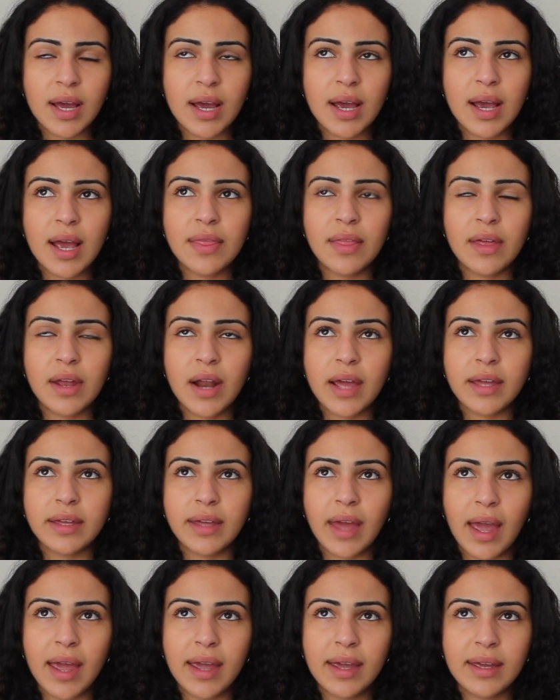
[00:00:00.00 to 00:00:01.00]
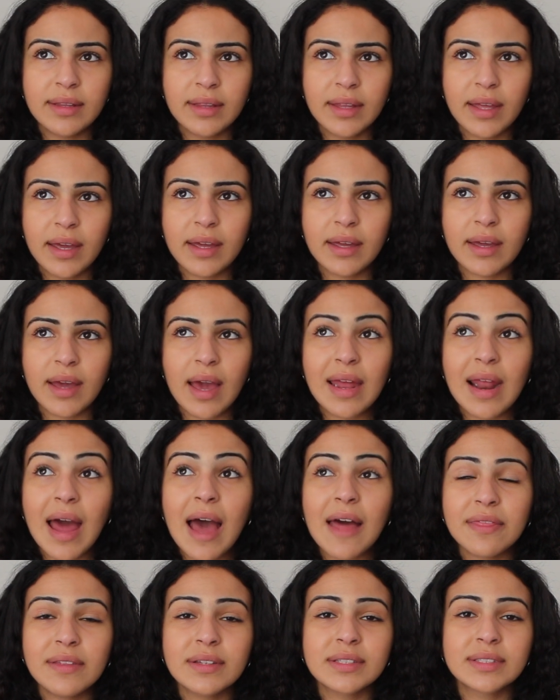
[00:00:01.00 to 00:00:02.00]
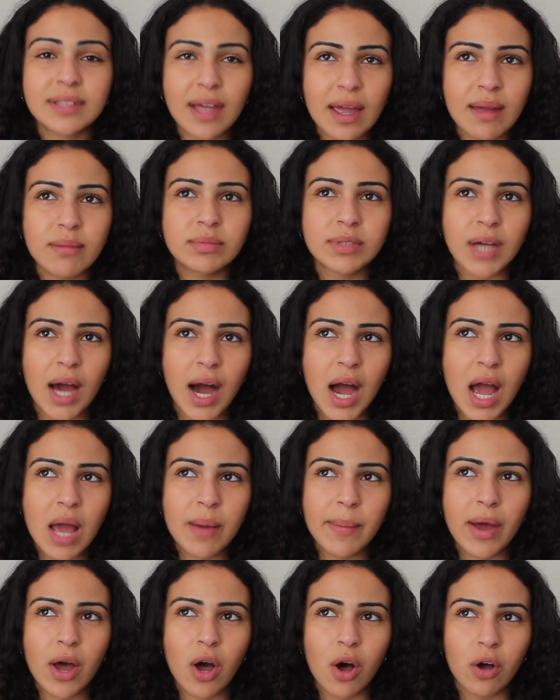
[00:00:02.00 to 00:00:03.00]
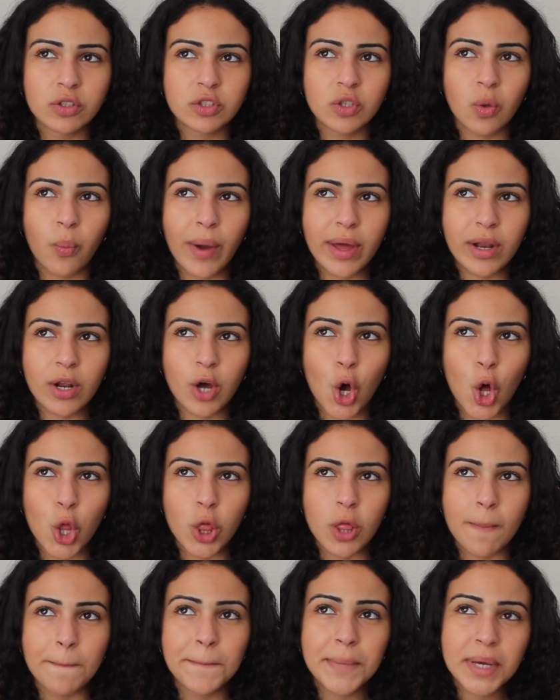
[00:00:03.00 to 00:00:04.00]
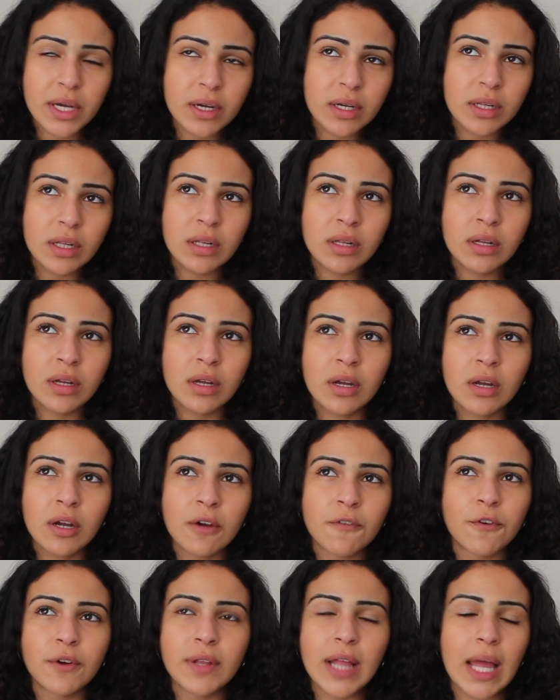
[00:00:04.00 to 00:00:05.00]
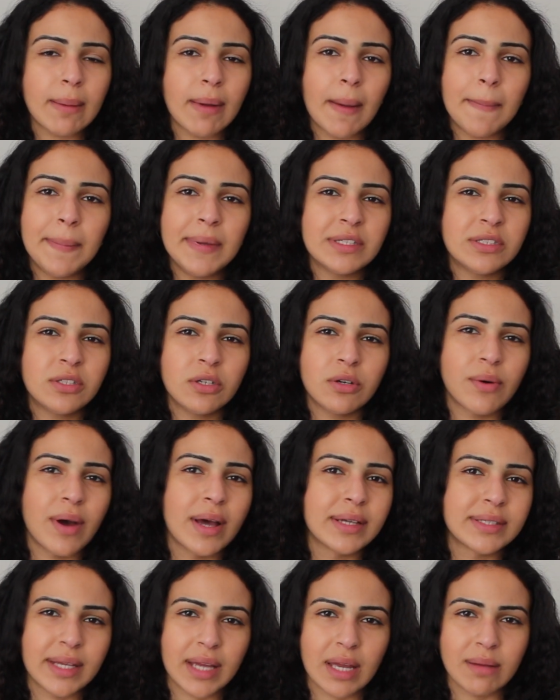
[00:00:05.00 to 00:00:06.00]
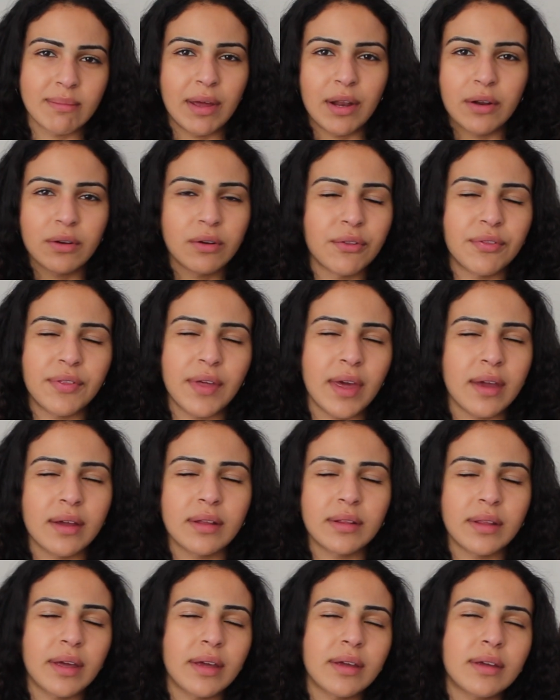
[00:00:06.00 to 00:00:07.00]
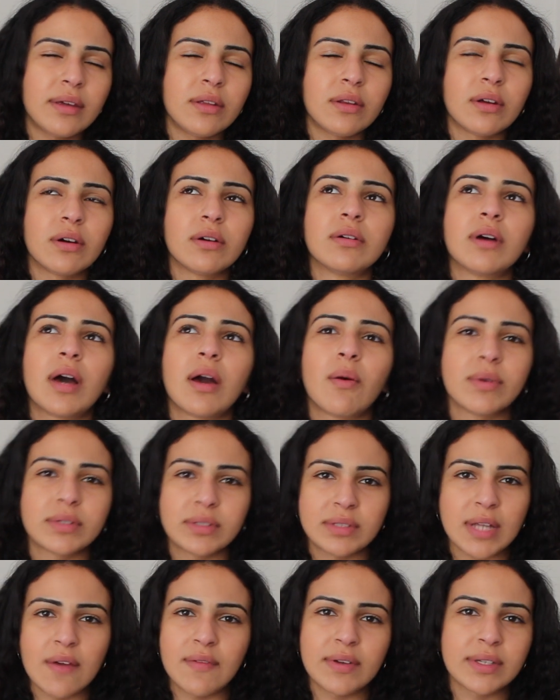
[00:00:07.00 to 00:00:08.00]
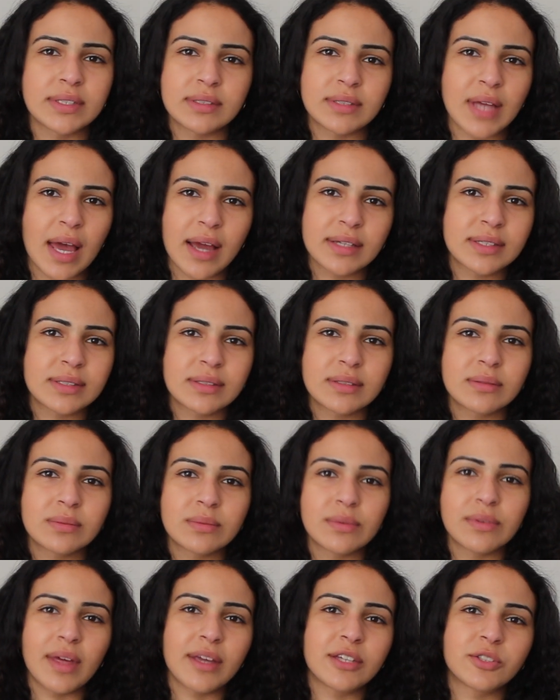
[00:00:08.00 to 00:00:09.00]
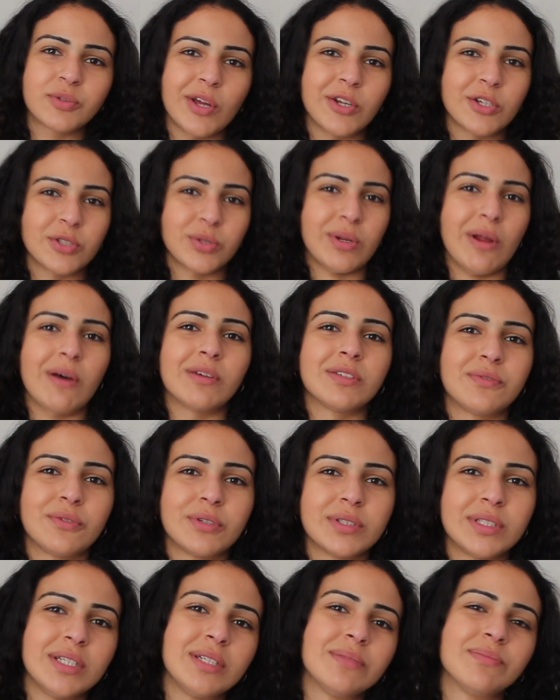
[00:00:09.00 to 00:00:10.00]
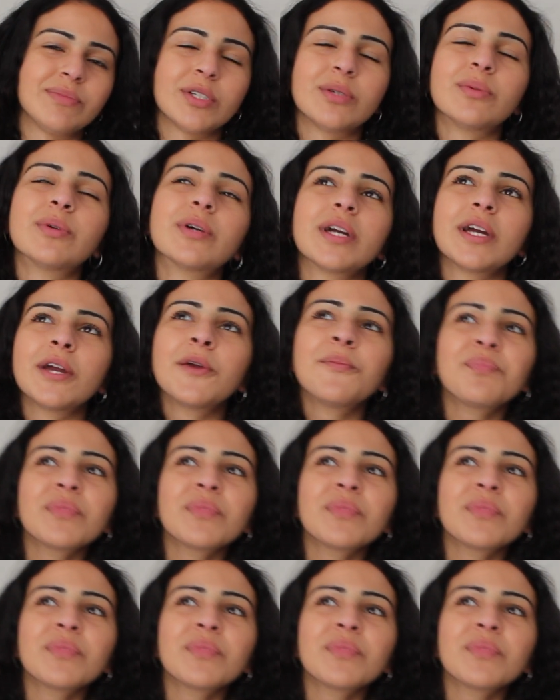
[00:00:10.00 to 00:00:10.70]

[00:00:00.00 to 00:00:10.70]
And then I gained like, and at the same time, I also went on the pill for like my PCOS, like a medical thing. Like, you know, I wasn't having sex with like strangers when I was 14, don't worry.